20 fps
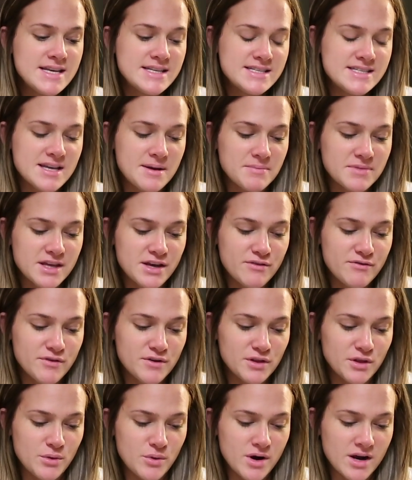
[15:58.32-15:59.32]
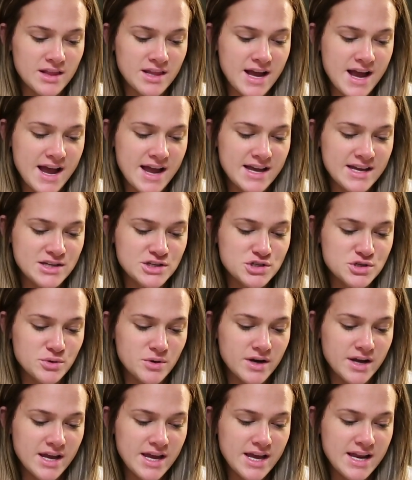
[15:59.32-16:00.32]
something for Lorelai.
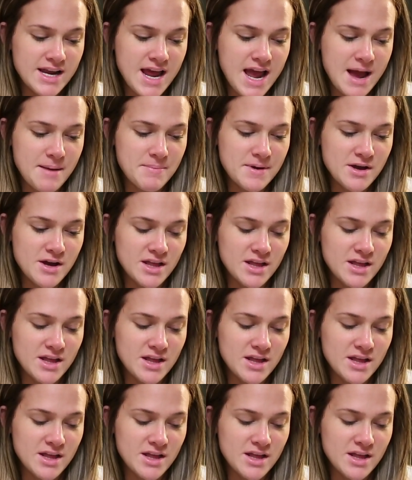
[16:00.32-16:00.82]
Enjoy and happy